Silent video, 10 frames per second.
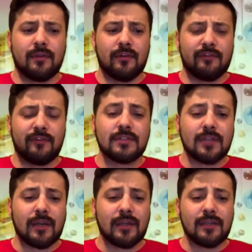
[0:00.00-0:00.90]
front
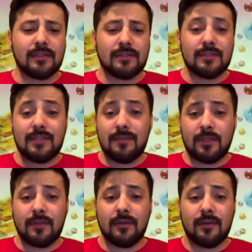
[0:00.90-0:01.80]
side, he's
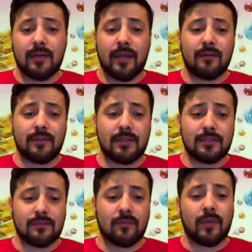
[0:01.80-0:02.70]
demon, and on
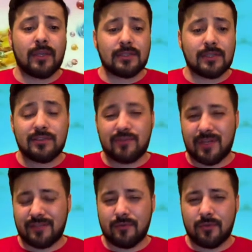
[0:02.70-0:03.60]
his awakened side, he's
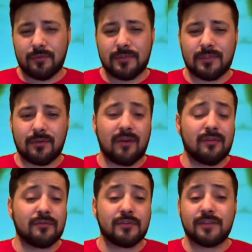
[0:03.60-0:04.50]
transformed. So I don't know
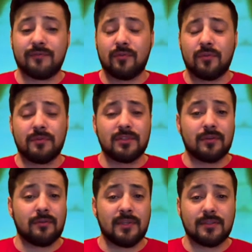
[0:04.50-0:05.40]
if transformed is going
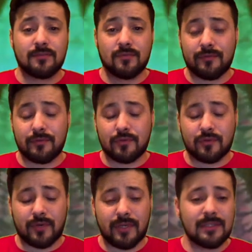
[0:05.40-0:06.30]
to be some sort of new
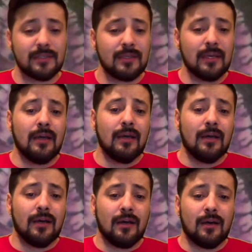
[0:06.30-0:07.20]
trait.
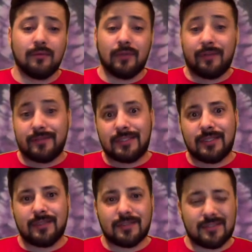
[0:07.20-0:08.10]
We'll have to see.
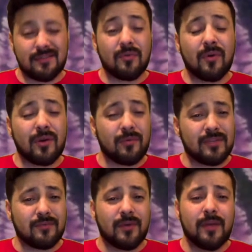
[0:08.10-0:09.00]
It's still quite a ways
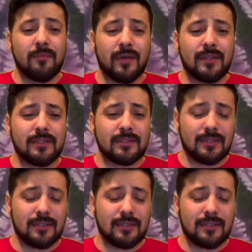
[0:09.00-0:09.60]
away, but